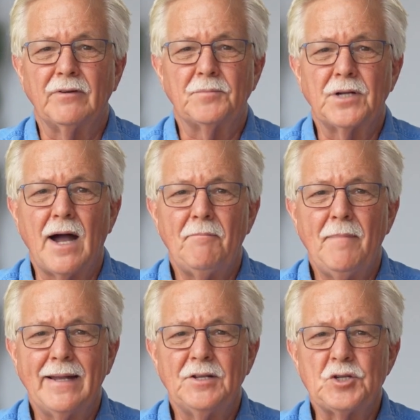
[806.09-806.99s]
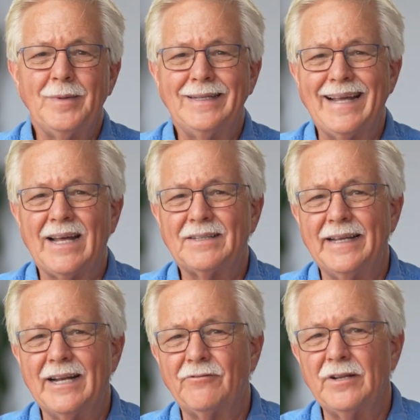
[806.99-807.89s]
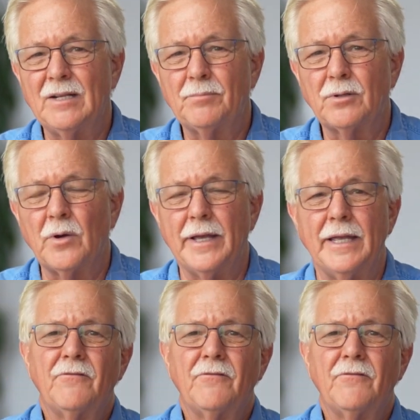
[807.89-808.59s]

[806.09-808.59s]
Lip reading: from top management down to every employee.